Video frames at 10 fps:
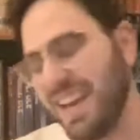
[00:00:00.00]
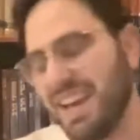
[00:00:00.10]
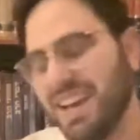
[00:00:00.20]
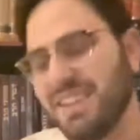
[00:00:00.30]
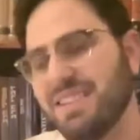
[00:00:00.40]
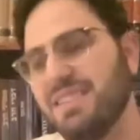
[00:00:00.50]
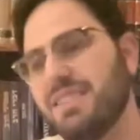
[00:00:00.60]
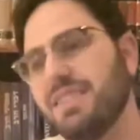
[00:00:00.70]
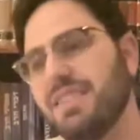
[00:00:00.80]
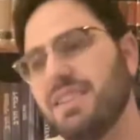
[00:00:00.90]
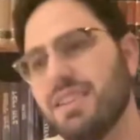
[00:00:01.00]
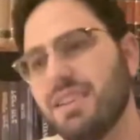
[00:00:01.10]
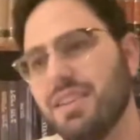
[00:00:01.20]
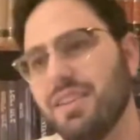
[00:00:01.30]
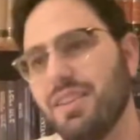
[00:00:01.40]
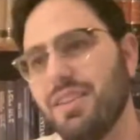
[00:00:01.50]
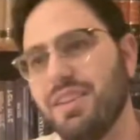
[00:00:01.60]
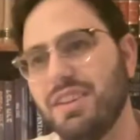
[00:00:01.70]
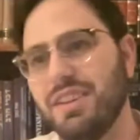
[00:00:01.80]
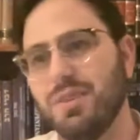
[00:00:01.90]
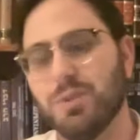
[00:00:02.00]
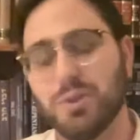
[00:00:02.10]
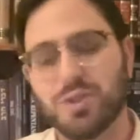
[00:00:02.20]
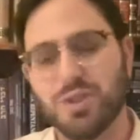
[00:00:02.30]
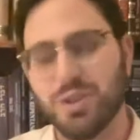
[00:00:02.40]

And the Rosh